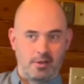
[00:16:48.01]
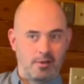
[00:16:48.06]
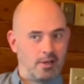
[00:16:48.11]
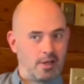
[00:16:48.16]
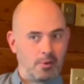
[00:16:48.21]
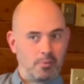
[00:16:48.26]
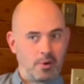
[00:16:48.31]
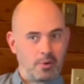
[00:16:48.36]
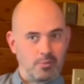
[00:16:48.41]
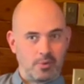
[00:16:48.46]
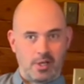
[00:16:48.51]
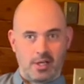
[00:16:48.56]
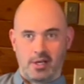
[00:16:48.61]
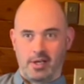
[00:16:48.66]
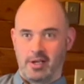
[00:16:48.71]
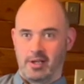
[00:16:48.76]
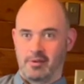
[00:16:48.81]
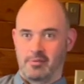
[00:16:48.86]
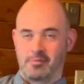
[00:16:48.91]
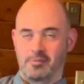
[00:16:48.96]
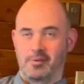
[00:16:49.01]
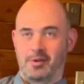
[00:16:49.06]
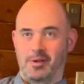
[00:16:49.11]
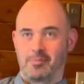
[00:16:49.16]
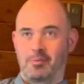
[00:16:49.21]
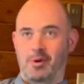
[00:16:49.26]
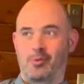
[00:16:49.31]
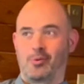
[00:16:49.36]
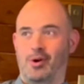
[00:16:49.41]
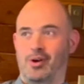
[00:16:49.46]
won't lie, and
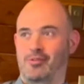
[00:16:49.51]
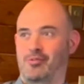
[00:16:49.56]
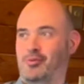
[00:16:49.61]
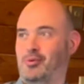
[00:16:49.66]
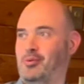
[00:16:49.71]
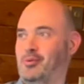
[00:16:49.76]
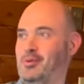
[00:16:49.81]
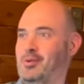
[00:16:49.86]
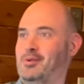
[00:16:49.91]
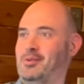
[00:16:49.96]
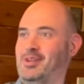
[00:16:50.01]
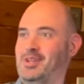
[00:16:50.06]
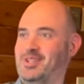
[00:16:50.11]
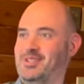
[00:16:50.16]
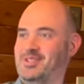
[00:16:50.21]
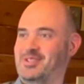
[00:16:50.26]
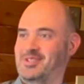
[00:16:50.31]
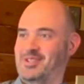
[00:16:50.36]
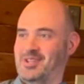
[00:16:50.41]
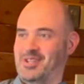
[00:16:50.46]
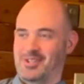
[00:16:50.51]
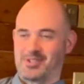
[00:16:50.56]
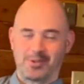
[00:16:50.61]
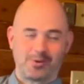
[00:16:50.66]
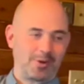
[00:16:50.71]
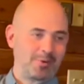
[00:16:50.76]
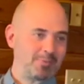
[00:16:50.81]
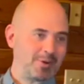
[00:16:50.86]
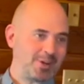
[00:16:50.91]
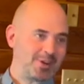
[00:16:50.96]
my wife will listen to this, so
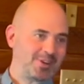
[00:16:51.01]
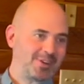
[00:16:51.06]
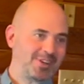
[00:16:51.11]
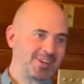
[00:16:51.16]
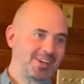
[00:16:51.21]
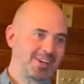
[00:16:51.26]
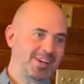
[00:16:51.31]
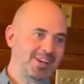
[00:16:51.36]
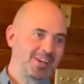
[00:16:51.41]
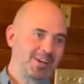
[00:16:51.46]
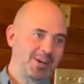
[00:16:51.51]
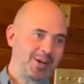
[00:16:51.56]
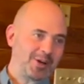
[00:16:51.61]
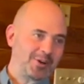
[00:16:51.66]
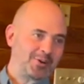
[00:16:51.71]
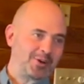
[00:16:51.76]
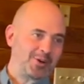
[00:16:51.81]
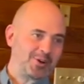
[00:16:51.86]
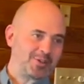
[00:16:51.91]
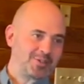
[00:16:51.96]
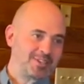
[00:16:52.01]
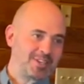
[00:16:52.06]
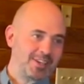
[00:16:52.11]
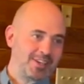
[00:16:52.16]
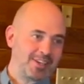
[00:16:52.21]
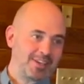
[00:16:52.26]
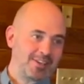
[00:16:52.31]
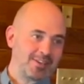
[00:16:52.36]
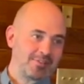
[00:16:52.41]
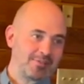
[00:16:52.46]
I better acknowledge
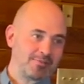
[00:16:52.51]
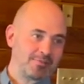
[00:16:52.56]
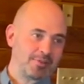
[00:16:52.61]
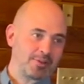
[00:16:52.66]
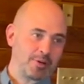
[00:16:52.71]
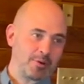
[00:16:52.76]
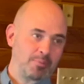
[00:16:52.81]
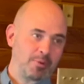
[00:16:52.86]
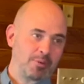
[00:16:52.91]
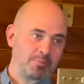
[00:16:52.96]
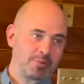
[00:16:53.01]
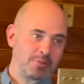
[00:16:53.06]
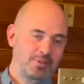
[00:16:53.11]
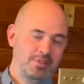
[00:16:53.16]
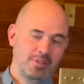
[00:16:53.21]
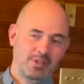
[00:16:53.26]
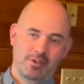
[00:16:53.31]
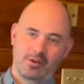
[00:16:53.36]
her commitment.